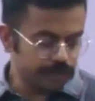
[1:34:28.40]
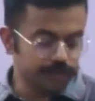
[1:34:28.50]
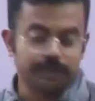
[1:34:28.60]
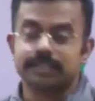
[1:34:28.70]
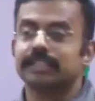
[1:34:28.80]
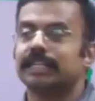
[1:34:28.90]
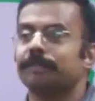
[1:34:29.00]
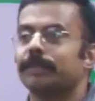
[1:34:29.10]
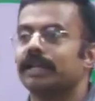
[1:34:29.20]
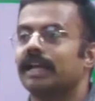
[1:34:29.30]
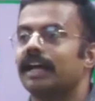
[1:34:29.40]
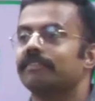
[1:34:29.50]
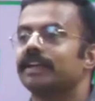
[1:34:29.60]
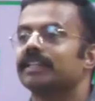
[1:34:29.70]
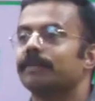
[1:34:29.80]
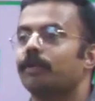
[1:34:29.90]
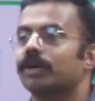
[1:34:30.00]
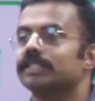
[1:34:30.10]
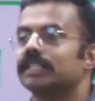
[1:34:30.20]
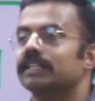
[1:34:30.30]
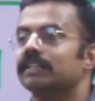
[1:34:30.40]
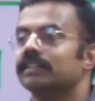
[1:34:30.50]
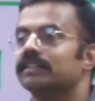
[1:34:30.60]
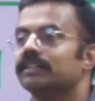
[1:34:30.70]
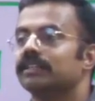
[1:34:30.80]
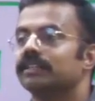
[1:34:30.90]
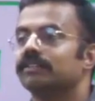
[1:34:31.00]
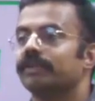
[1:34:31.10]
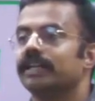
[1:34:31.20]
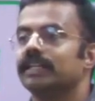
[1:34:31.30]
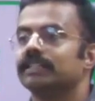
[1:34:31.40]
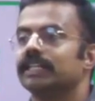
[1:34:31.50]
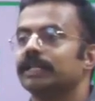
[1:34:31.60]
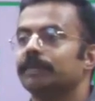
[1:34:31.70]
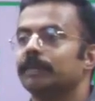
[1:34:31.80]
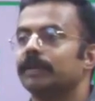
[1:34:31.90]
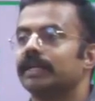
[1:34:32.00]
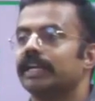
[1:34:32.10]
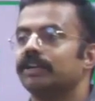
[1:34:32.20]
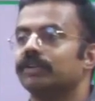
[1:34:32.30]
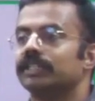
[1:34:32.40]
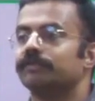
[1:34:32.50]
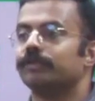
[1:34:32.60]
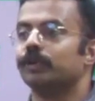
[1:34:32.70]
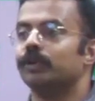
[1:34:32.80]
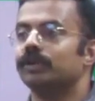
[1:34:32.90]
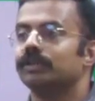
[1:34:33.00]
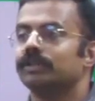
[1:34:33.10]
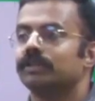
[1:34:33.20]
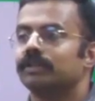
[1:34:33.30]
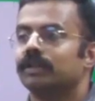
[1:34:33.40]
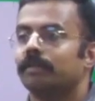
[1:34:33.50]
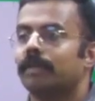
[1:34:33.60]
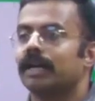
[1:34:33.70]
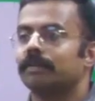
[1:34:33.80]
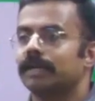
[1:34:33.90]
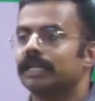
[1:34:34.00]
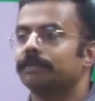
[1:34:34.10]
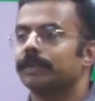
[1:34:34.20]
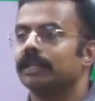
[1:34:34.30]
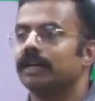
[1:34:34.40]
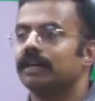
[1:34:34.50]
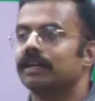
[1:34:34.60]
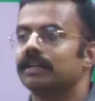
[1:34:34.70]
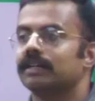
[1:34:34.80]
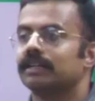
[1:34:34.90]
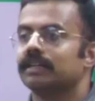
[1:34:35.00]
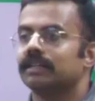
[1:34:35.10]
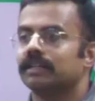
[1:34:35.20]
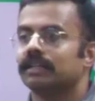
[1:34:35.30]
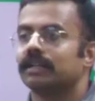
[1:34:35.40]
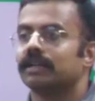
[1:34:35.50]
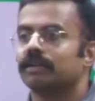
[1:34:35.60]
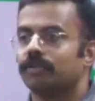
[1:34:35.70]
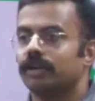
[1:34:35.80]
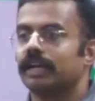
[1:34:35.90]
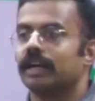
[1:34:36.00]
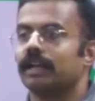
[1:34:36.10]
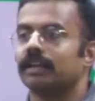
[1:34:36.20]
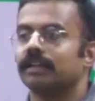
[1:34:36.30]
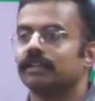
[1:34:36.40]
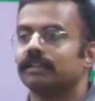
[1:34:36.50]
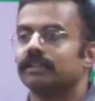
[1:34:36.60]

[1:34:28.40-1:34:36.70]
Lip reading: Which was the temple here where they poisoned 20-30 people died in the food. Marama temple, Kollegal.